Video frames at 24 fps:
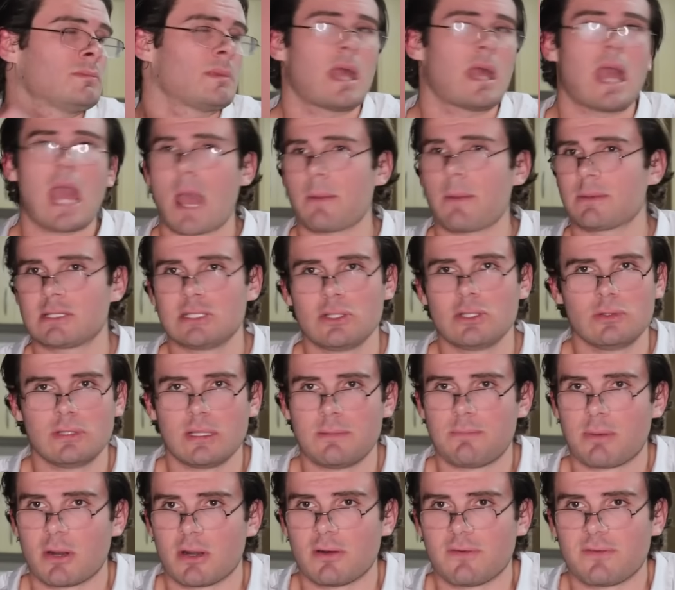Absolutely
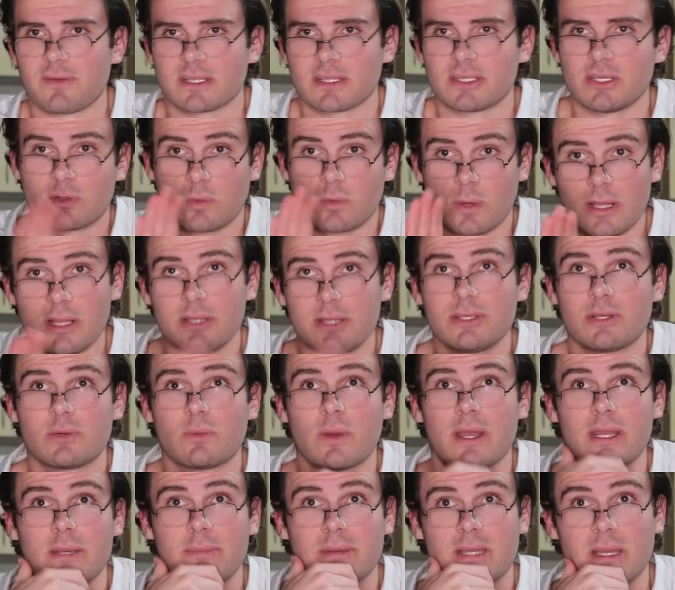perfect. You're well on your
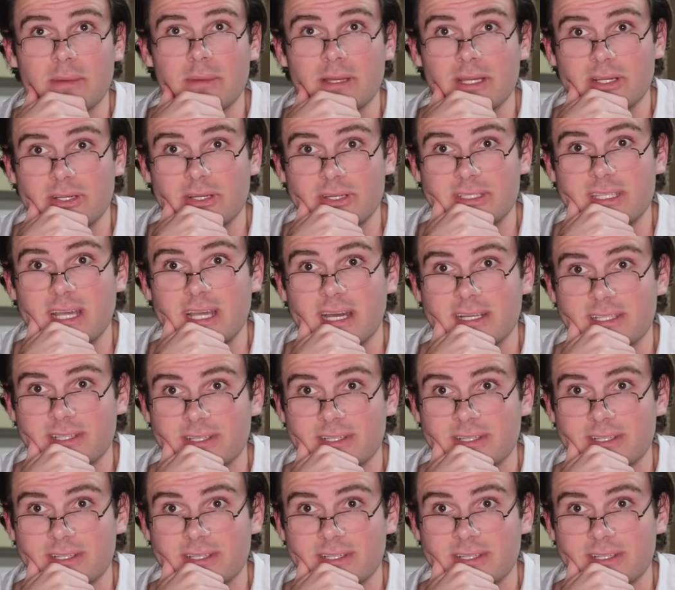way to becoming a good doctor.